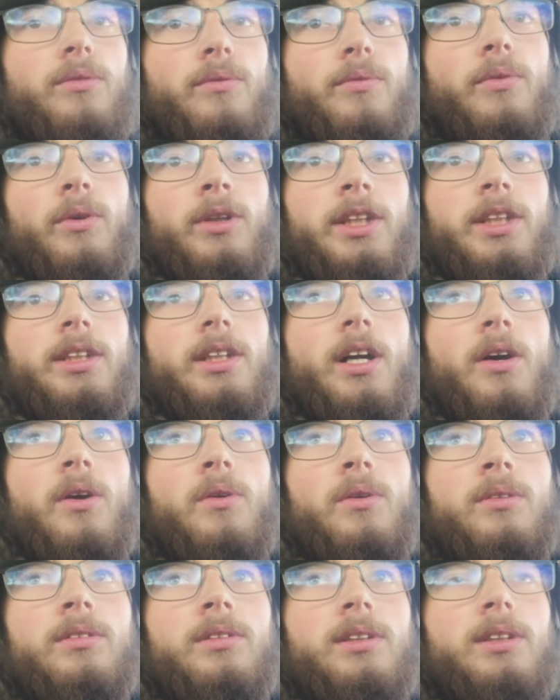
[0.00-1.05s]
for
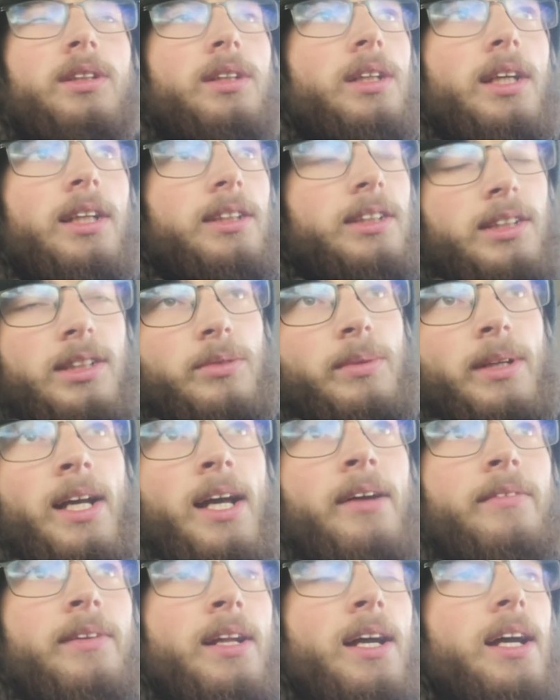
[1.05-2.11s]
snow. It just, we
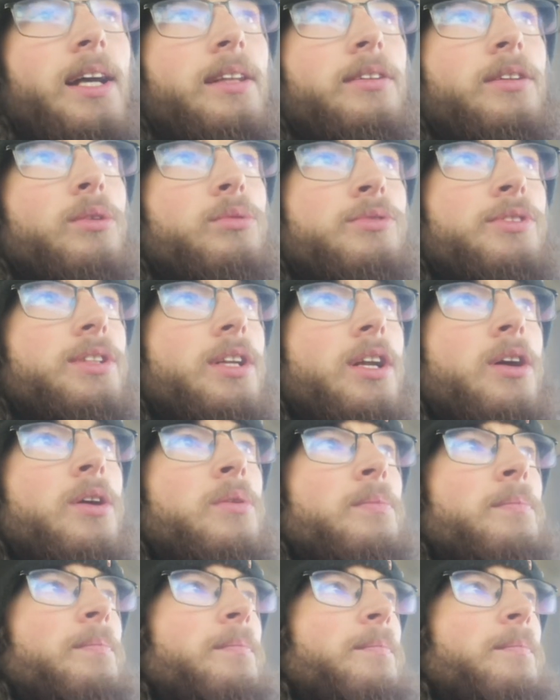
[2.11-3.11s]
haven't had no snow.